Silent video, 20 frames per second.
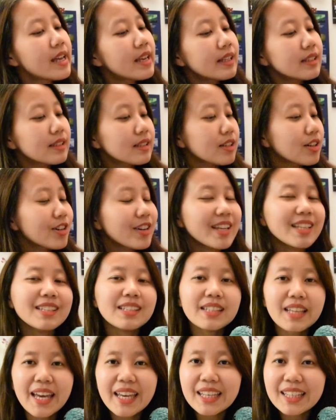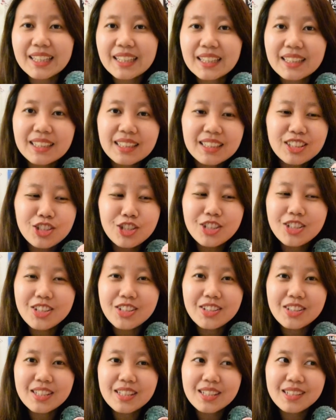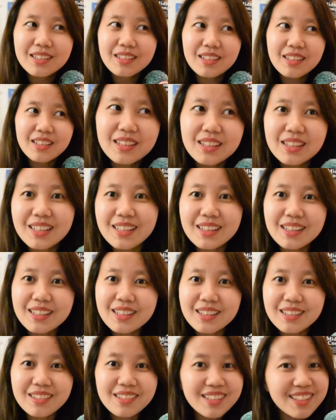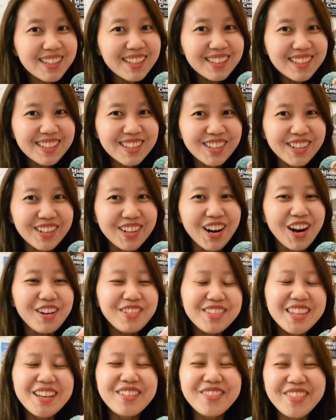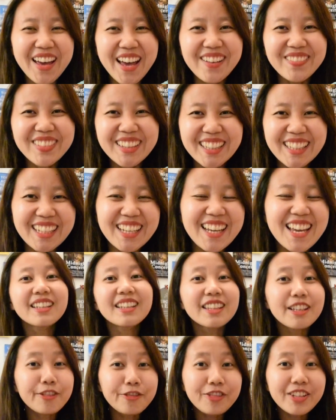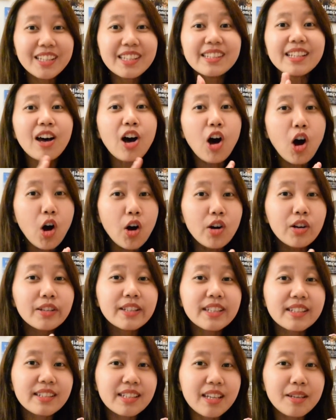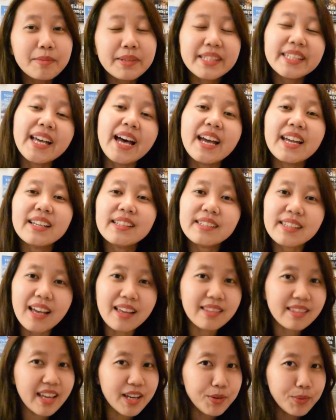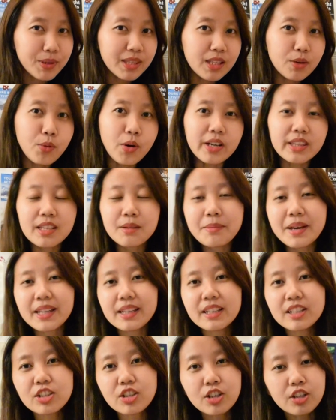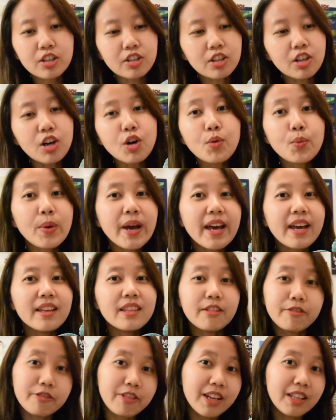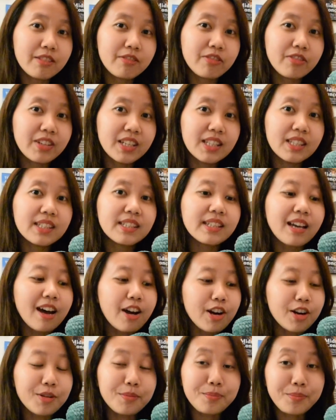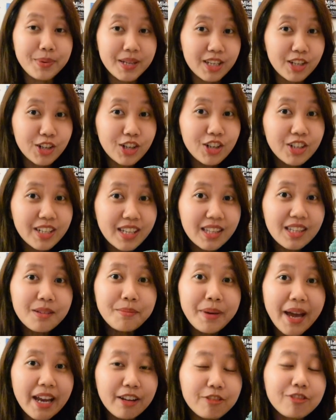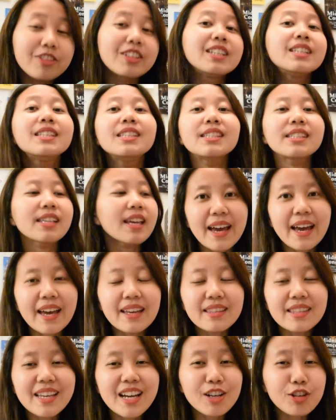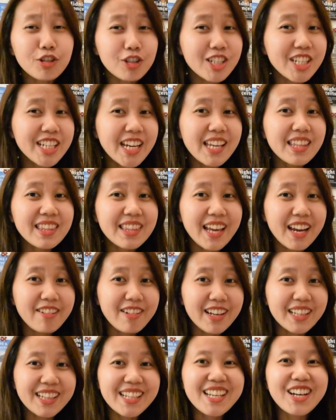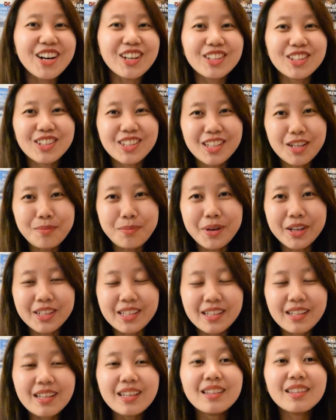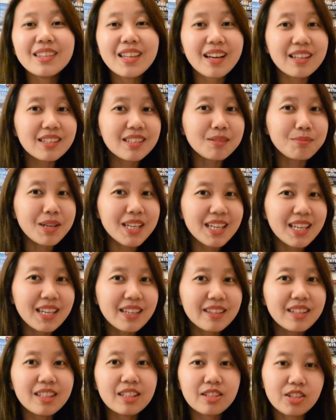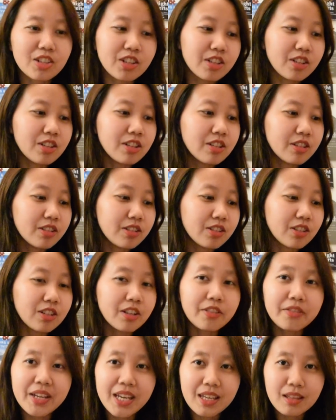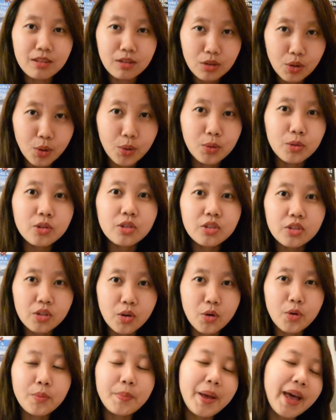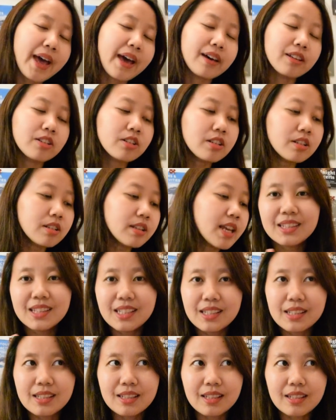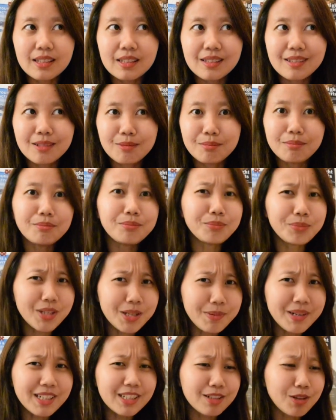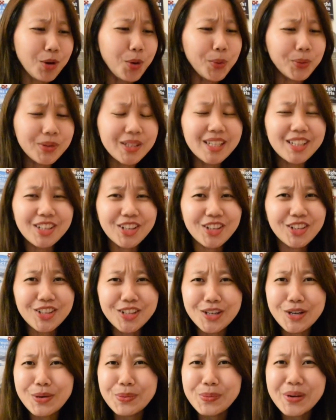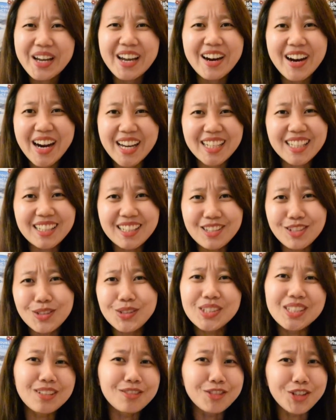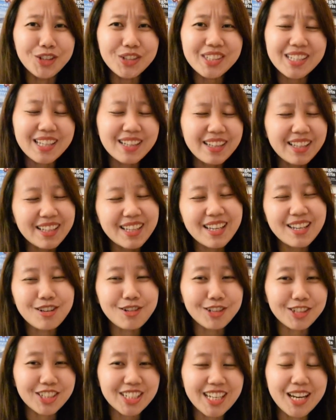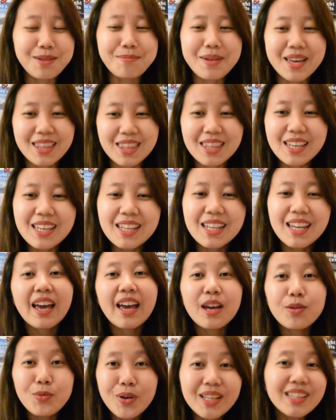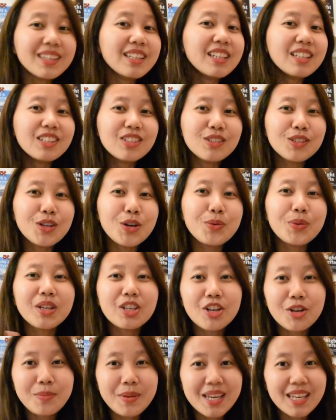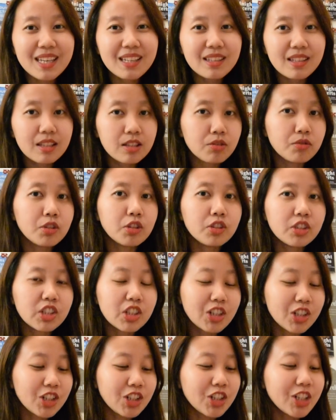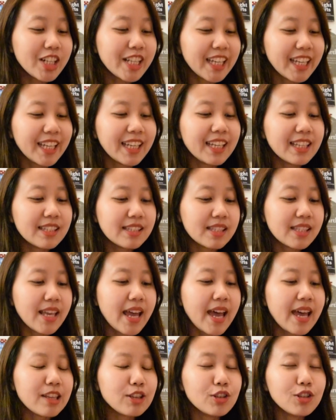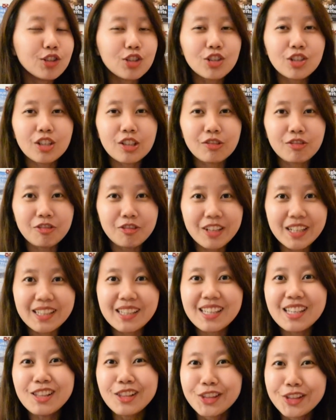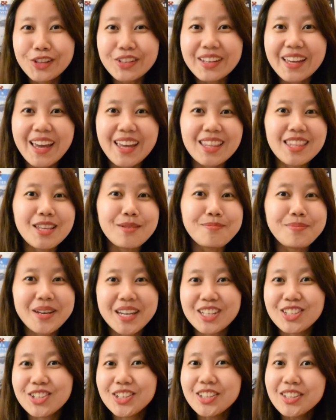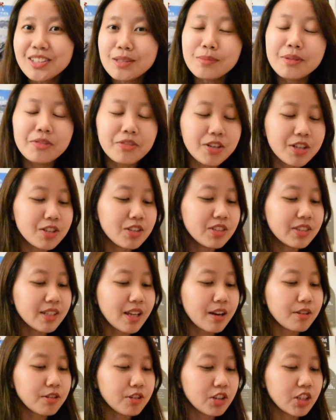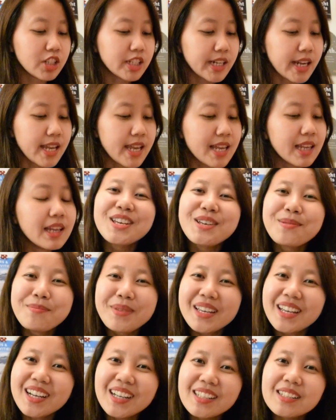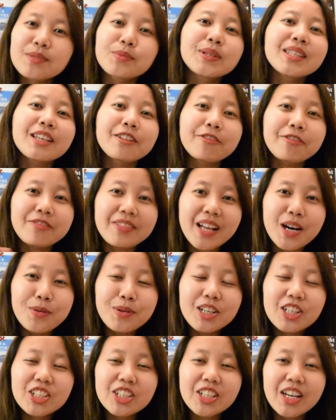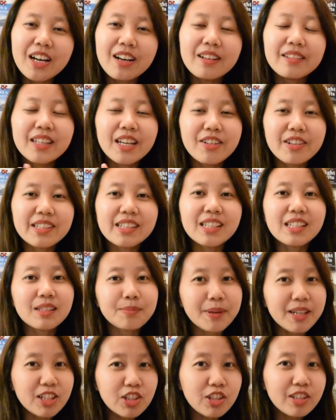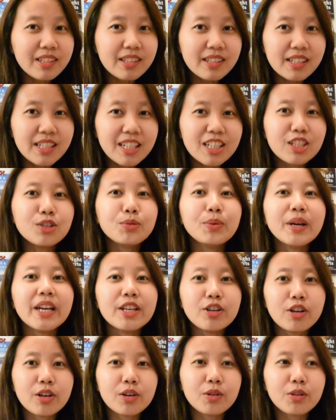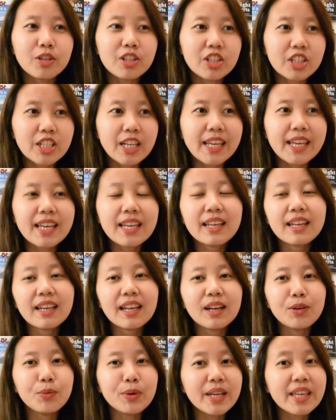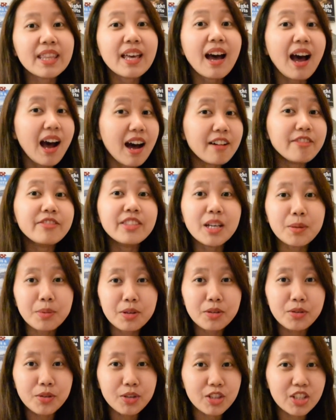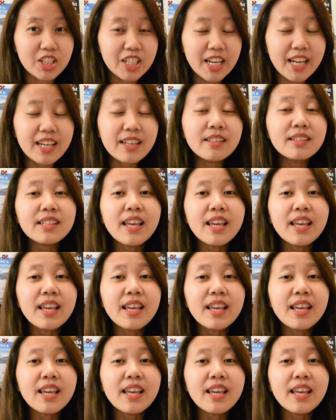So it's like she's the little sister of the family. The fins are all the same size, unlike with the watermelon turtle where the front fins are bigger than the back fins, and they are crocheted directly onto the body, thus making this turtle sort of a no-sew pattern. This is pretty much the only turtle where I didn't use the Rose and Lily crochet method. And one thing to note when you're making this rose turtle is that you should really look at the pictures before you start crocheting, because with the flower shell there is a special stitch where you're crocheting with half double crochets